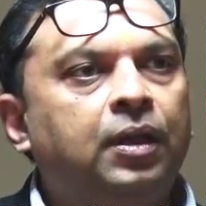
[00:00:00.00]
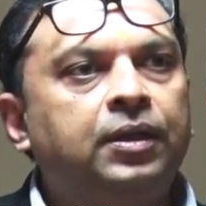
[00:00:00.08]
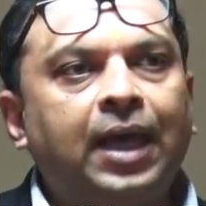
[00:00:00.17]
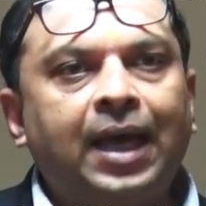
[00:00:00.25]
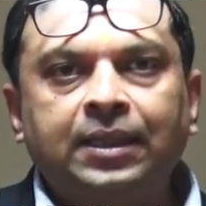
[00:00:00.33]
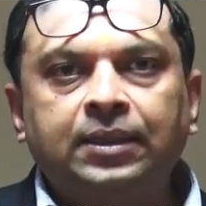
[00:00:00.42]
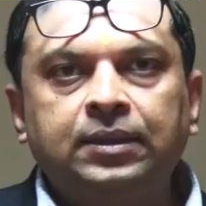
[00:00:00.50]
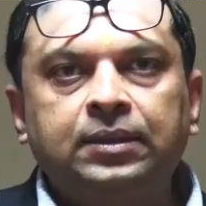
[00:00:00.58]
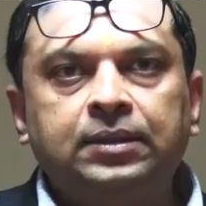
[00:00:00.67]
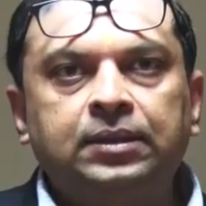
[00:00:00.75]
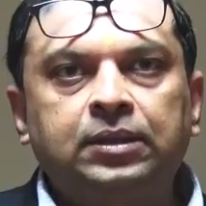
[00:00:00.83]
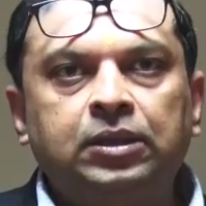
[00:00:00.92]
That
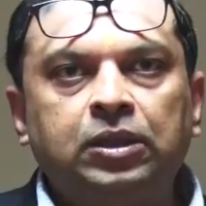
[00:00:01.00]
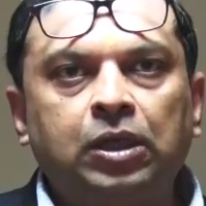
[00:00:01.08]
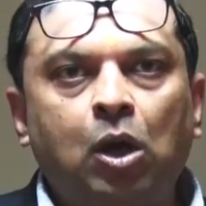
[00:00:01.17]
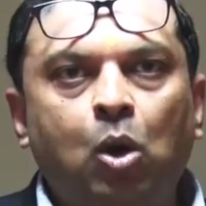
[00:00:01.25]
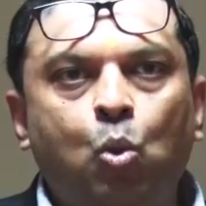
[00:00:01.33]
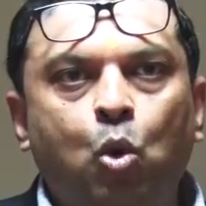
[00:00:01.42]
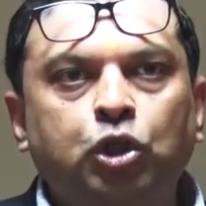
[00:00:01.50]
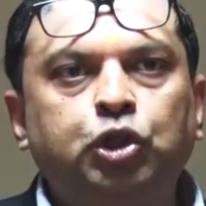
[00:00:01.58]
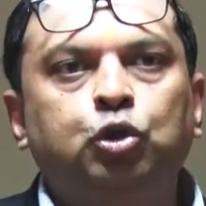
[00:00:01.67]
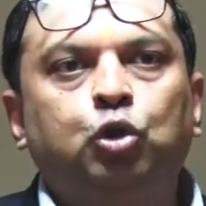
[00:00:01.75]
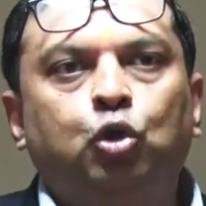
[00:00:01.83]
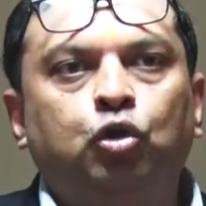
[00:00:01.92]
what
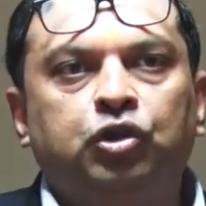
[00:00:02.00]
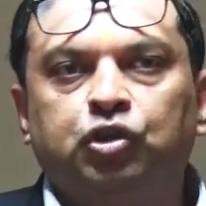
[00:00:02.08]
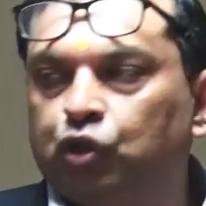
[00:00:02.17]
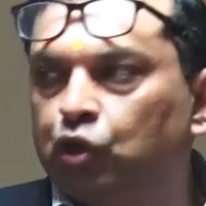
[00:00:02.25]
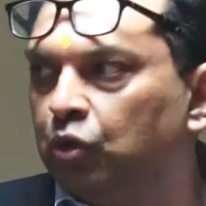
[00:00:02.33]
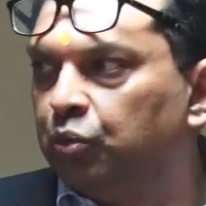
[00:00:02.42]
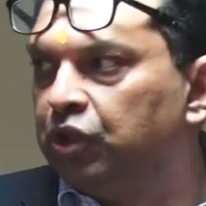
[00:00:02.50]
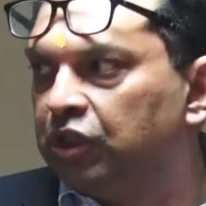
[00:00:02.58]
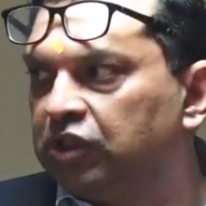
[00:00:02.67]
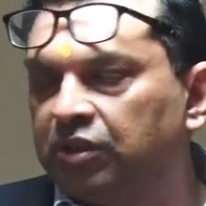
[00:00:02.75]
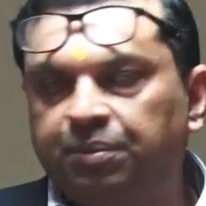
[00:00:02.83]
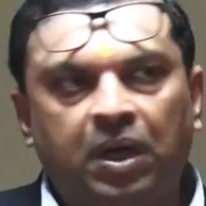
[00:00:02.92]
you could assume
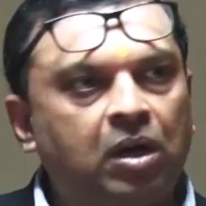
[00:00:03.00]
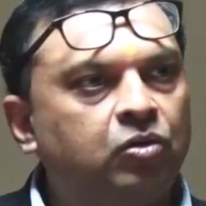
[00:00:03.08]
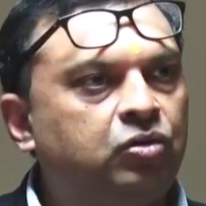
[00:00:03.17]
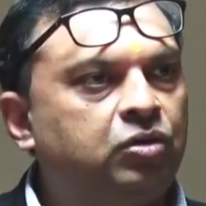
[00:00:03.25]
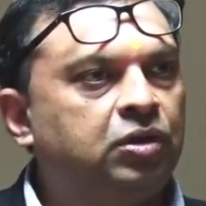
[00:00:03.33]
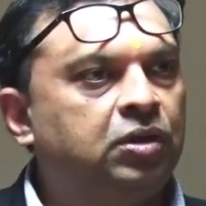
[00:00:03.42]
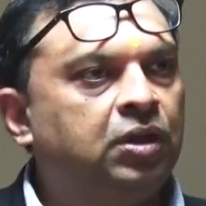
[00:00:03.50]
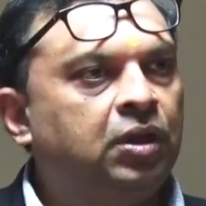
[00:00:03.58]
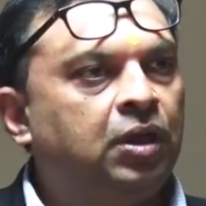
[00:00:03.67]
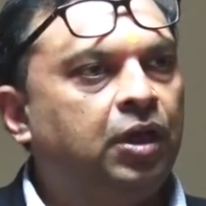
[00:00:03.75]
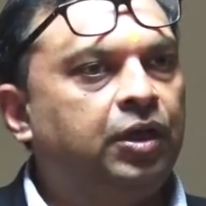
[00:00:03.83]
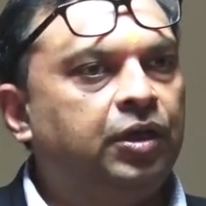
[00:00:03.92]
just about
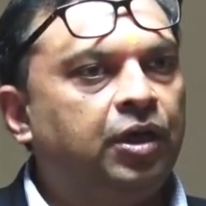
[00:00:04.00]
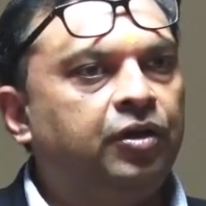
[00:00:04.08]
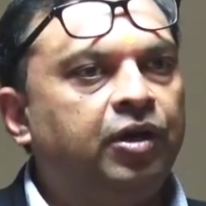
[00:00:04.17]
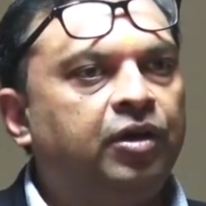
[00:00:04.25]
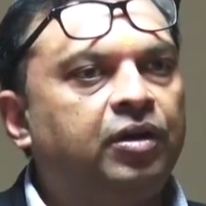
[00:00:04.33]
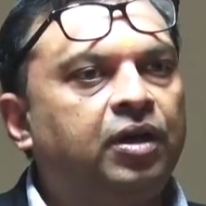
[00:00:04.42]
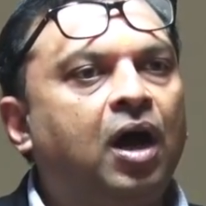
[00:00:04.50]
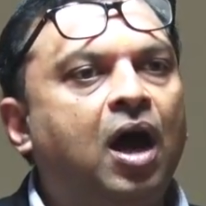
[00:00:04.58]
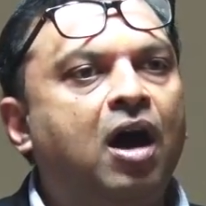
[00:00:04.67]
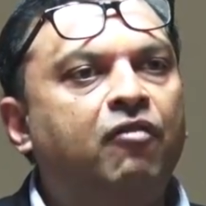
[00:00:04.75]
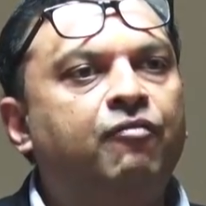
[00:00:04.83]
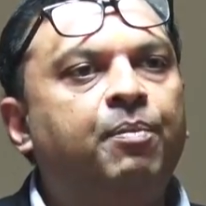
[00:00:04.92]
a year and a
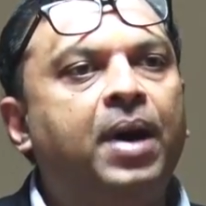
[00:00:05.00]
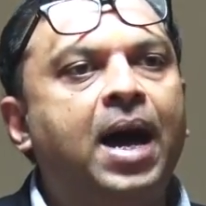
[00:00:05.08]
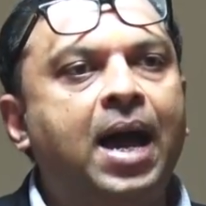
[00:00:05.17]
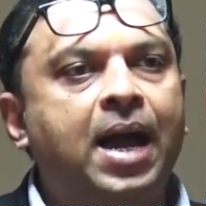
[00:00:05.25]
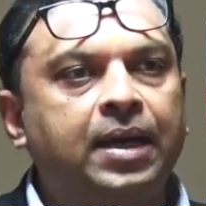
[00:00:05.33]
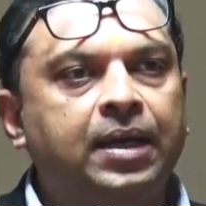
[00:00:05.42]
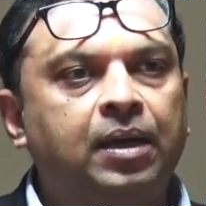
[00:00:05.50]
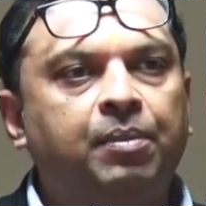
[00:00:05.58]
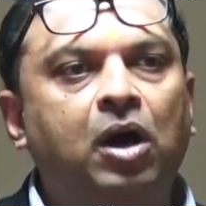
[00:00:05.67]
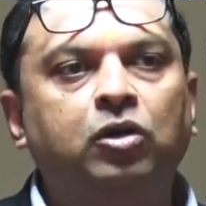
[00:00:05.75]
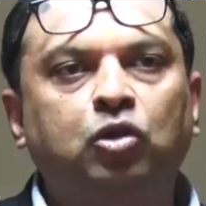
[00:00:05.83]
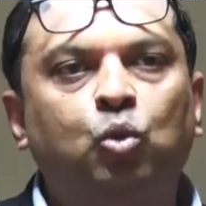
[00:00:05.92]
half back
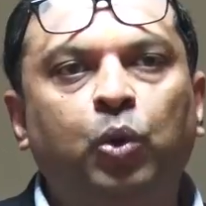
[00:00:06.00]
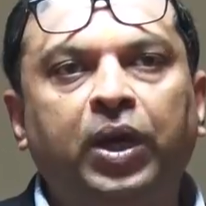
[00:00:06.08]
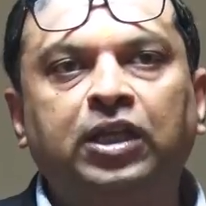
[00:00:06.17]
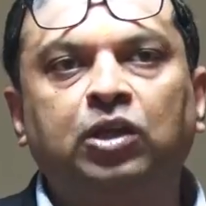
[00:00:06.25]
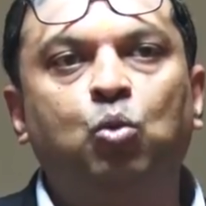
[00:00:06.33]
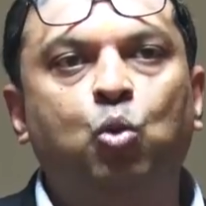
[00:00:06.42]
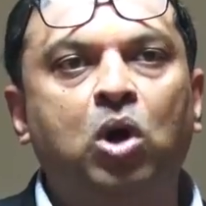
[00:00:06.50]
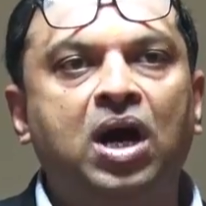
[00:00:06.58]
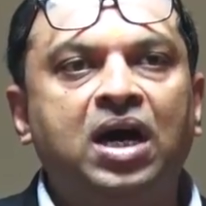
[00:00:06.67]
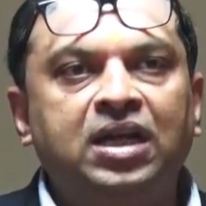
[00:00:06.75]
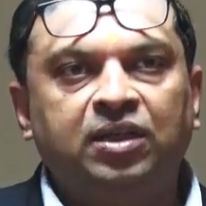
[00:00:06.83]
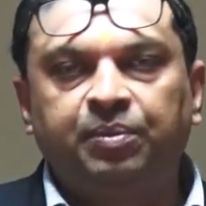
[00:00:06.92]
about the way the
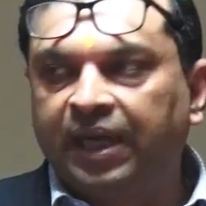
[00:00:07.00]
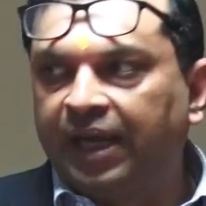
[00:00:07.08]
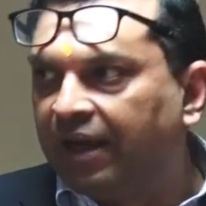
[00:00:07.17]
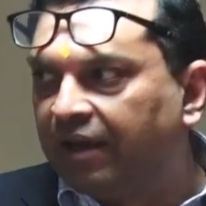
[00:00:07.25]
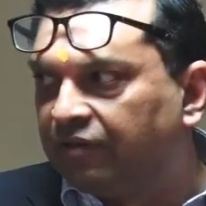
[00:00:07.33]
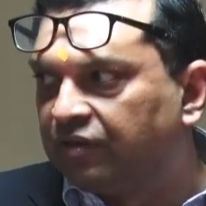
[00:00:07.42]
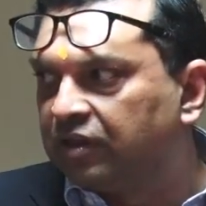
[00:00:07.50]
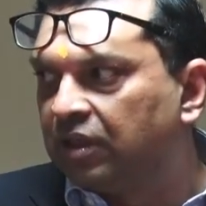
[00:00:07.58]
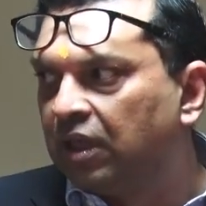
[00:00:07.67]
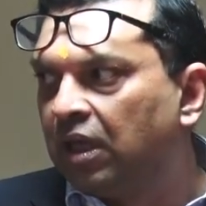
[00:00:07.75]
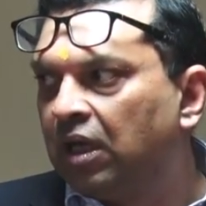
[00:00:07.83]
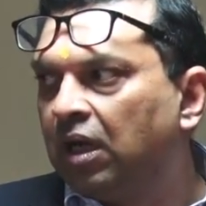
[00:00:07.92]
world behaved
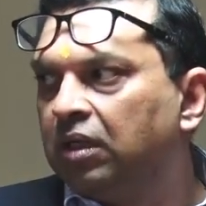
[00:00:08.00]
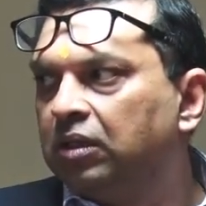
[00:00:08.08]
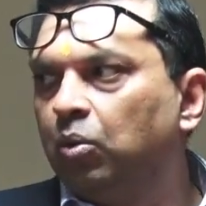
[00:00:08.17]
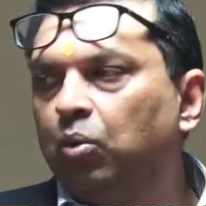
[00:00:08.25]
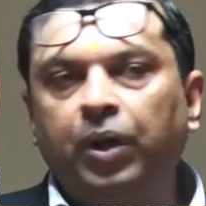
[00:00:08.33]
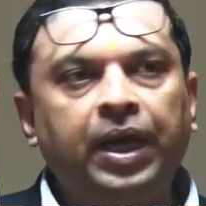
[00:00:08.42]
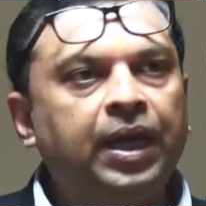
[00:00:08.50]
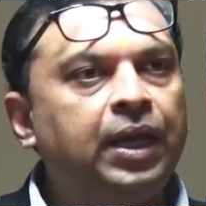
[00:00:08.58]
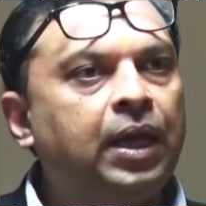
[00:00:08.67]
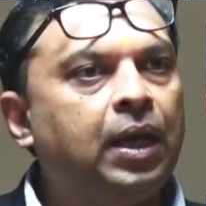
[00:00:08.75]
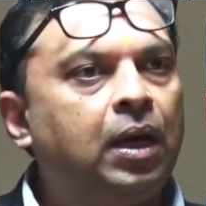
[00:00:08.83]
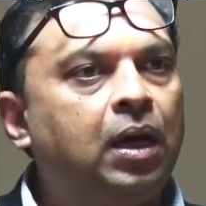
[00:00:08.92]
the
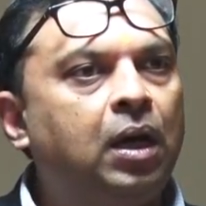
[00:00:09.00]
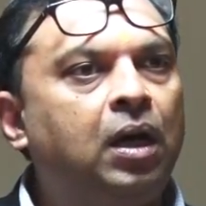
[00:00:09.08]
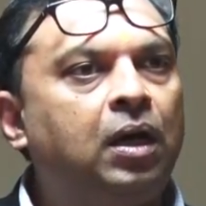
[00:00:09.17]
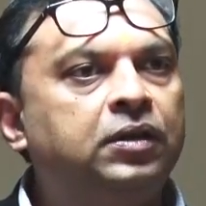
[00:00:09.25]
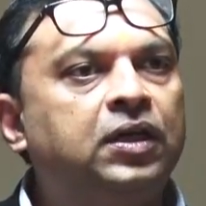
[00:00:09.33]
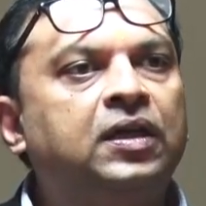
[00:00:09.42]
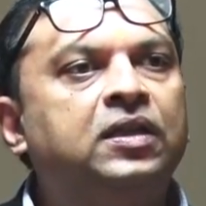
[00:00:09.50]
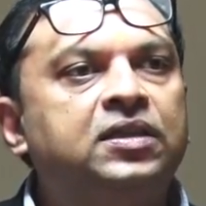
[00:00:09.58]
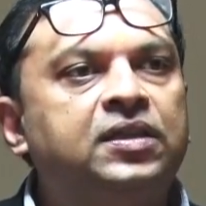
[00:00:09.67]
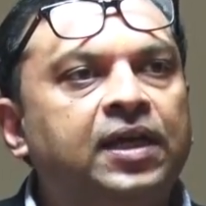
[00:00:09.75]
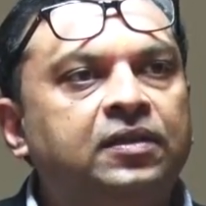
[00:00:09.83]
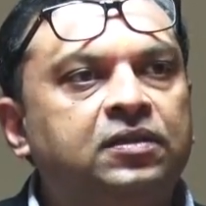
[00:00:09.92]
way, the
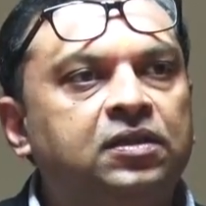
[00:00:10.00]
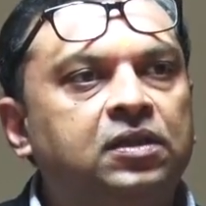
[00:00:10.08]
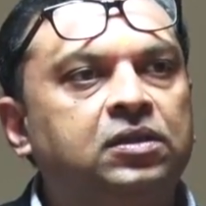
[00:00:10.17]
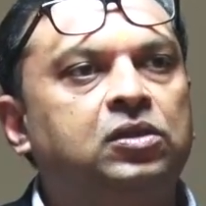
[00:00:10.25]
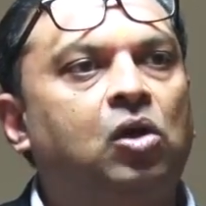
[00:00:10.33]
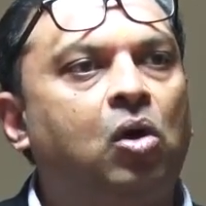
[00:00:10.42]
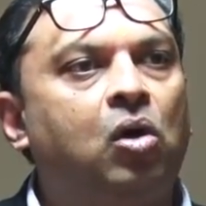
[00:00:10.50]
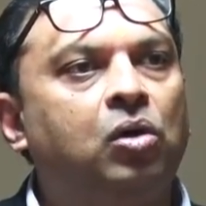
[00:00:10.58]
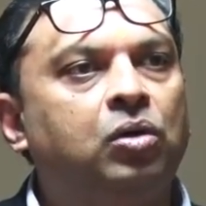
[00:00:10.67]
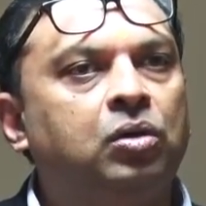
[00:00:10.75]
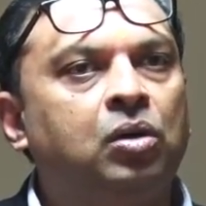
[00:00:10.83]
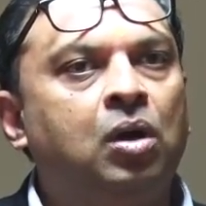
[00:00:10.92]
consensus on